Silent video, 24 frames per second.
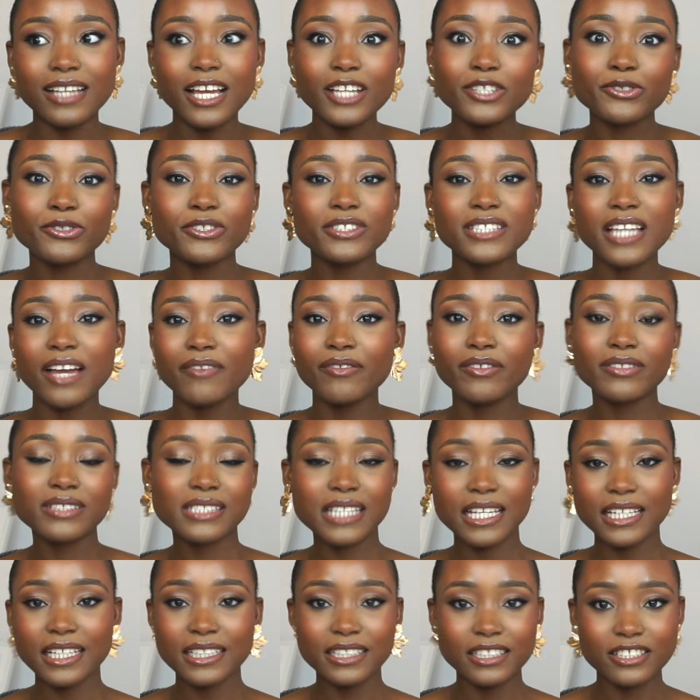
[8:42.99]
even
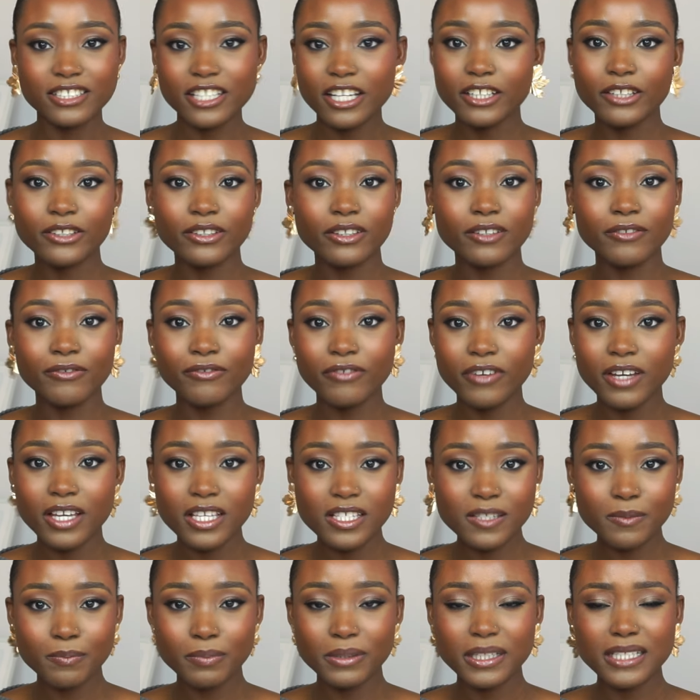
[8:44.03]
started the channel in the
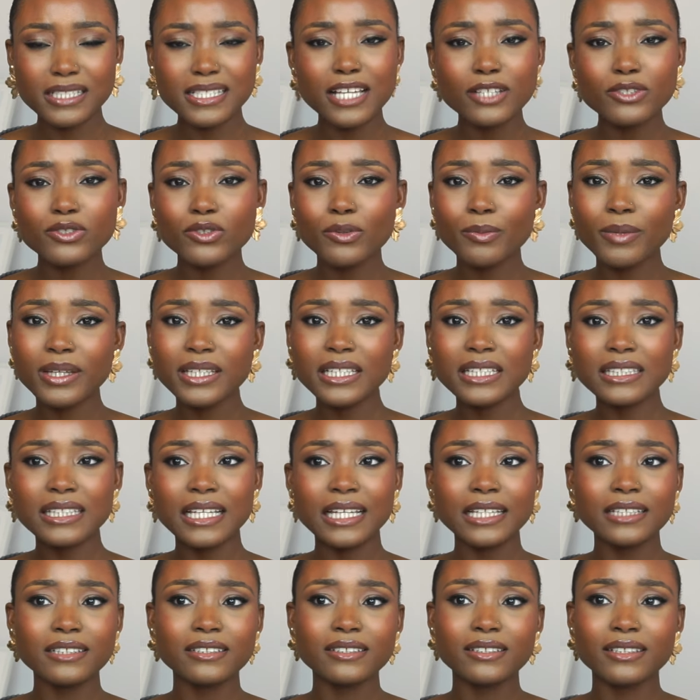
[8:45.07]
first place. Like so many
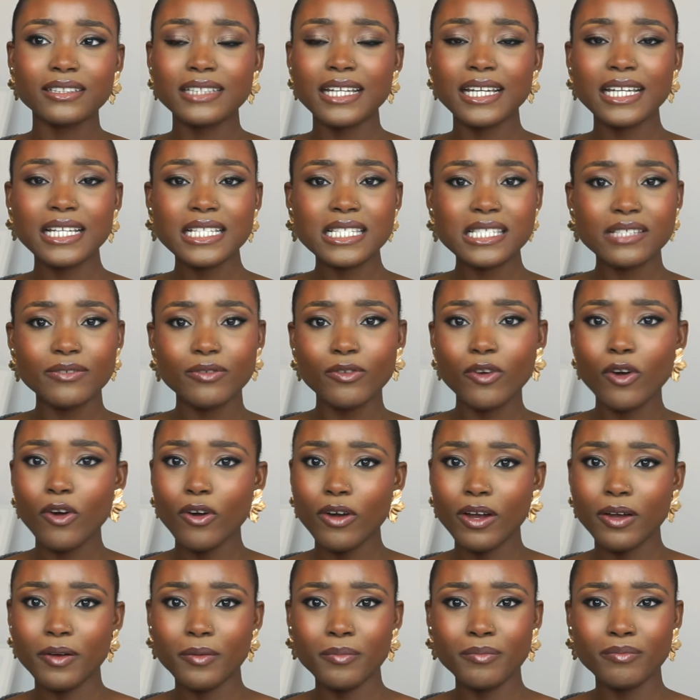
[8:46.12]
like negative
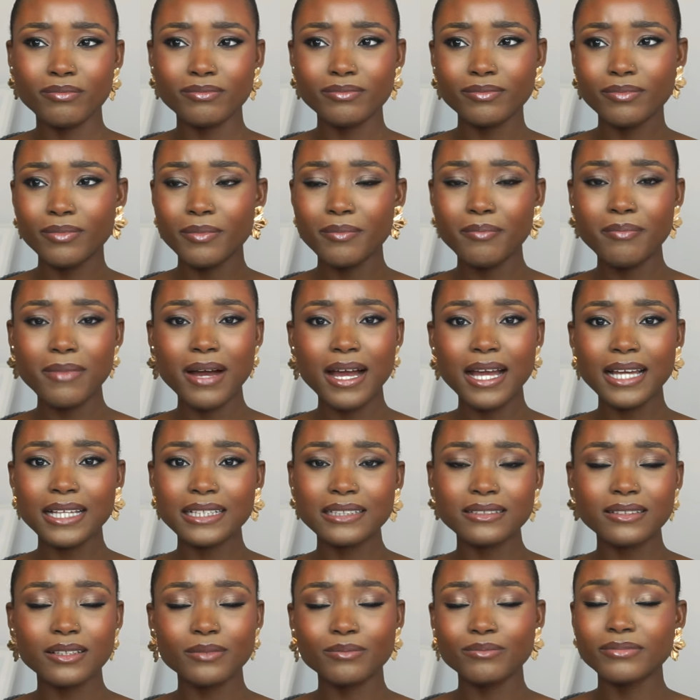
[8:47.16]
comments